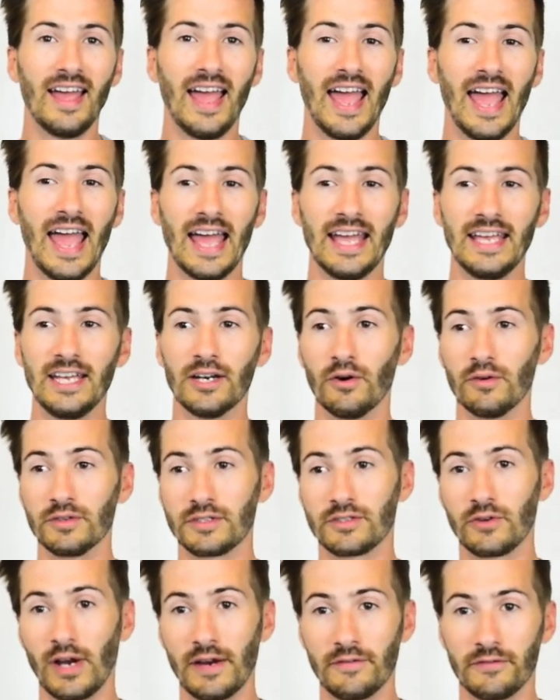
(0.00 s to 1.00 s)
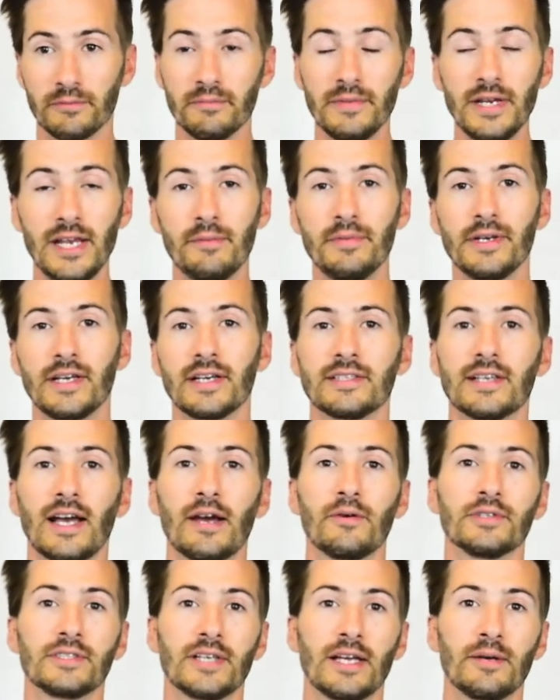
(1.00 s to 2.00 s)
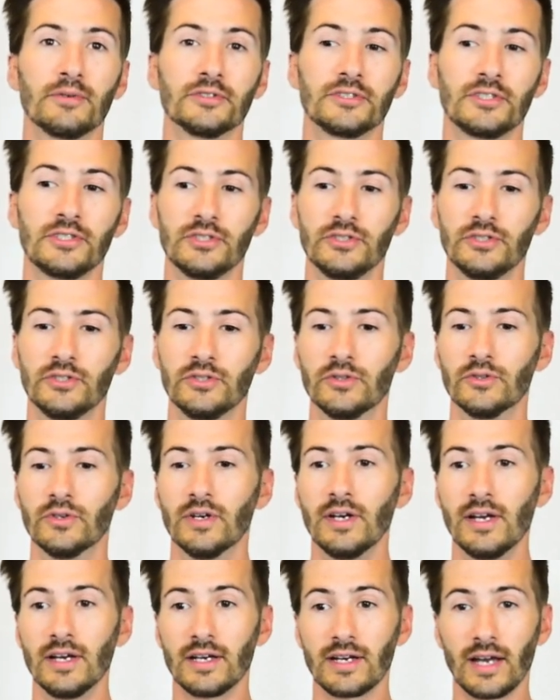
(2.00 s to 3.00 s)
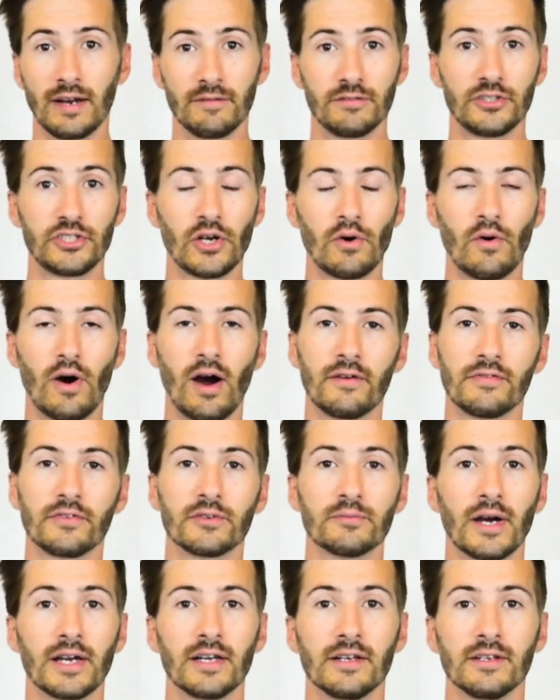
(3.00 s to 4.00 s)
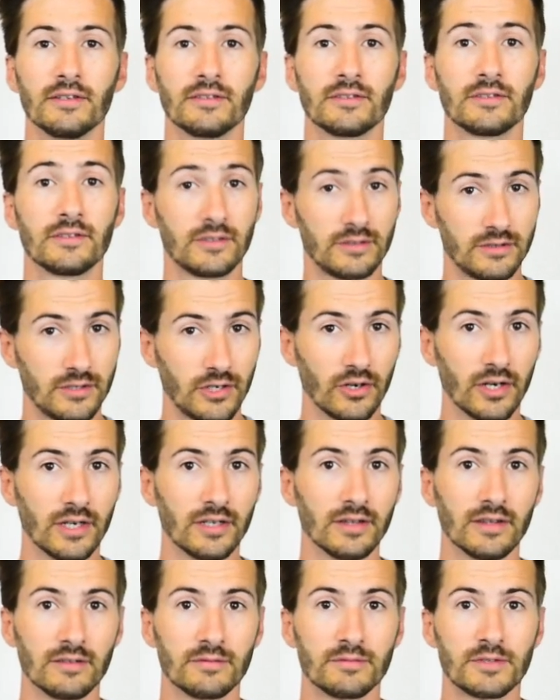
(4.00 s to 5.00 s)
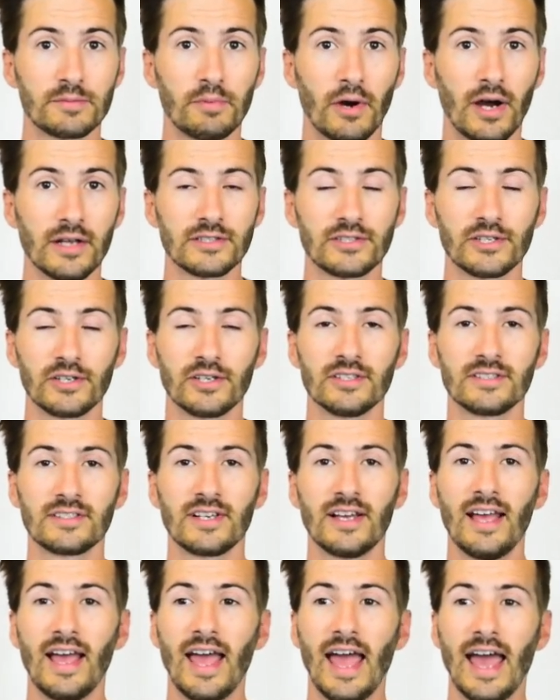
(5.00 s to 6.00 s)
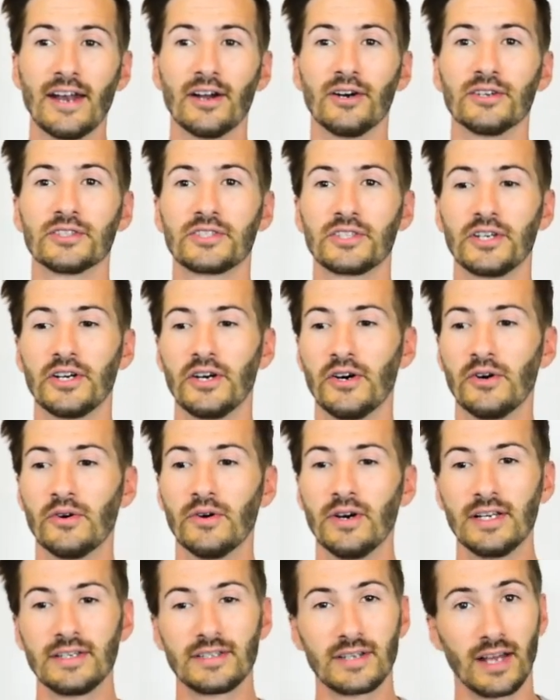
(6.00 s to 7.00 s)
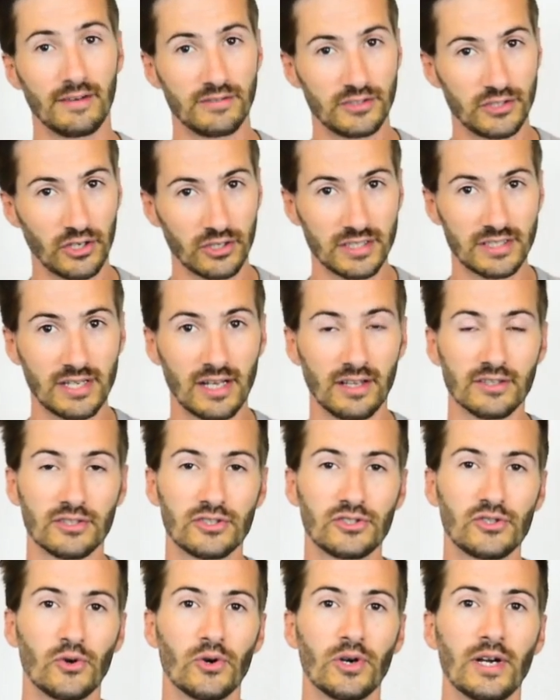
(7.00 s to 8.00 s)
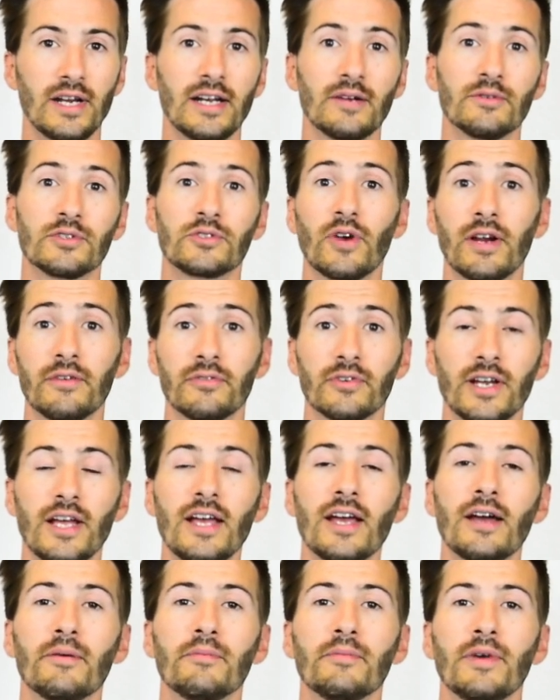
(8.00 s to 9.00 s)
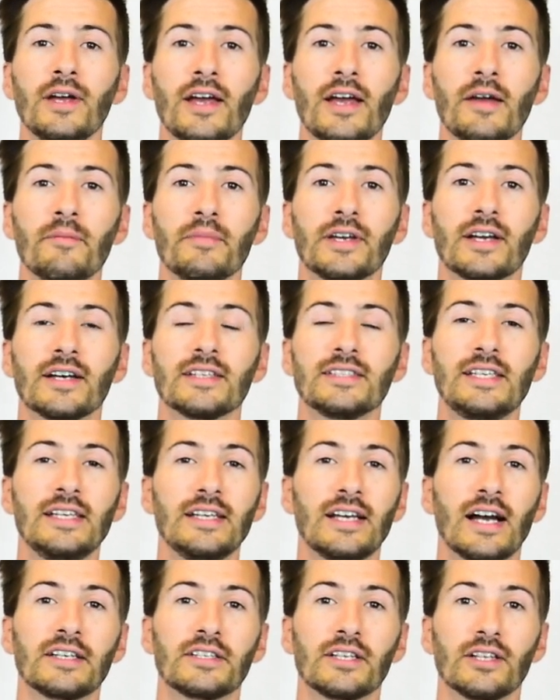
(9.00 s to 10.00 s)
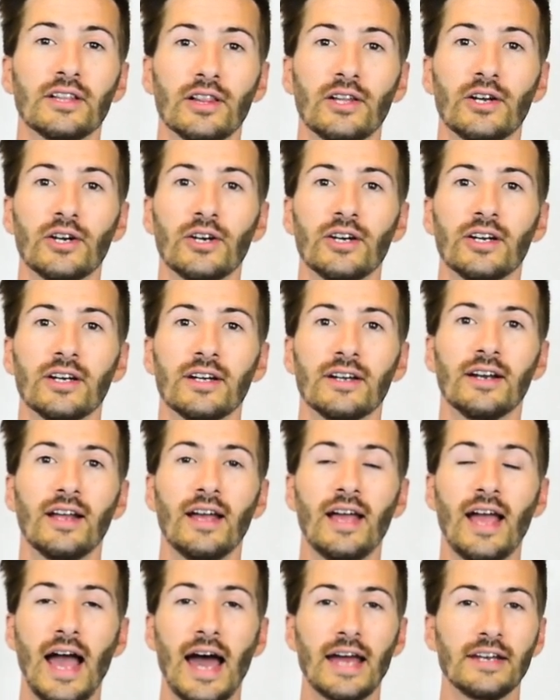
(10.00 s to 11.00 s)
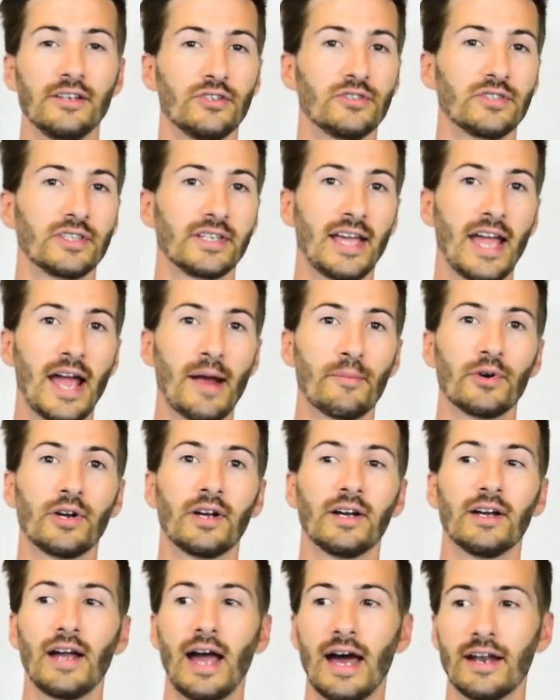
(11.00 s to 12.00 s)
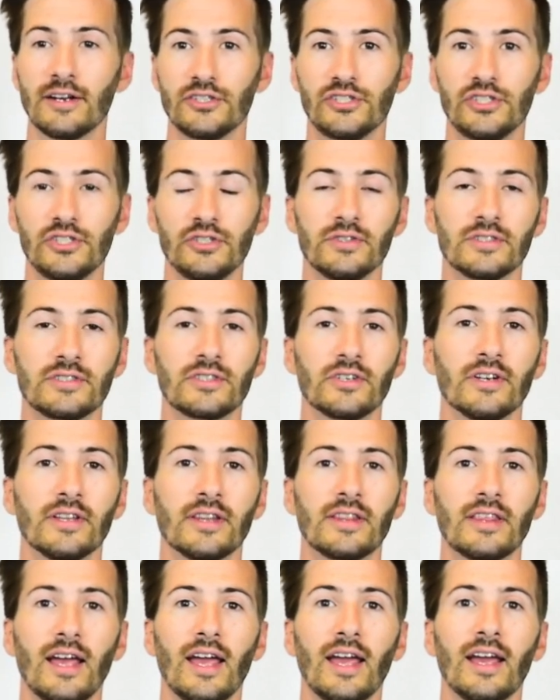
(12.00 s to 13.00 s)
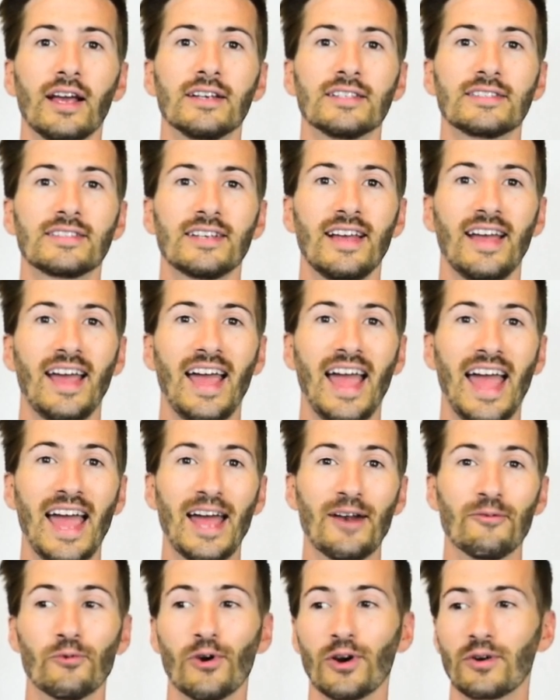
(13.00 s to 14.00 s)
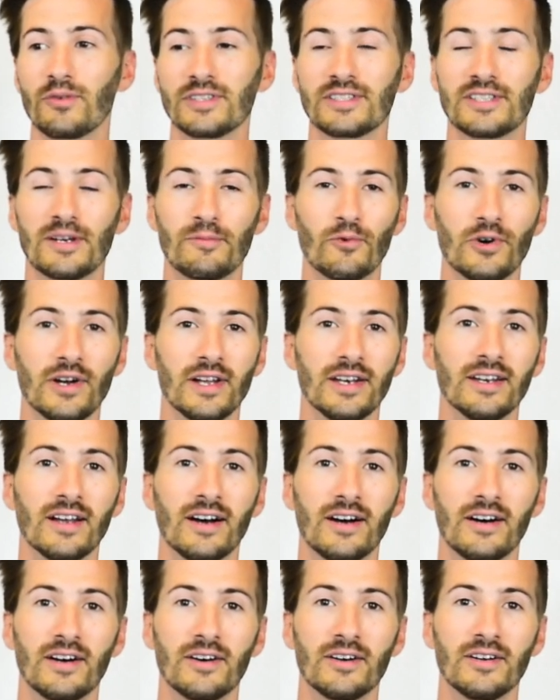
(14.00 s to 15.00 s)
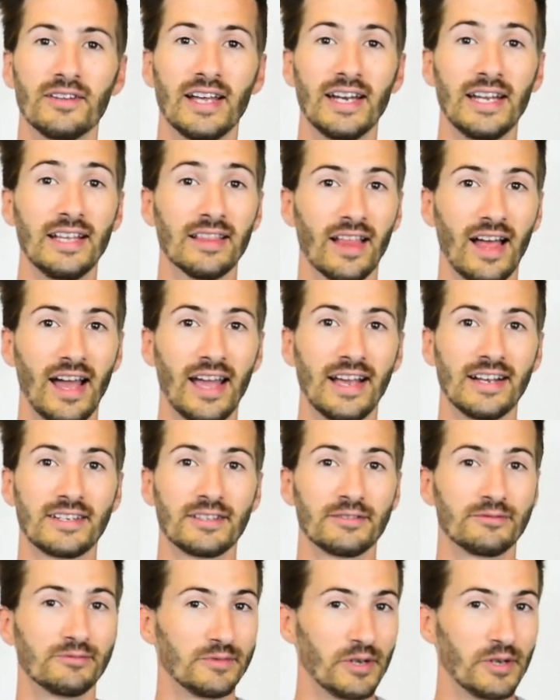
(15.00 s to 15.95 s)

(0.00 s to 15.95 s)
And, you know, it was great for me because I was able to kind of show off for my current sponsors and also kind of start to tell a story. And it was great for him because he got to learn how to use a camera, how to shoot certain things, and work with someone that he liked.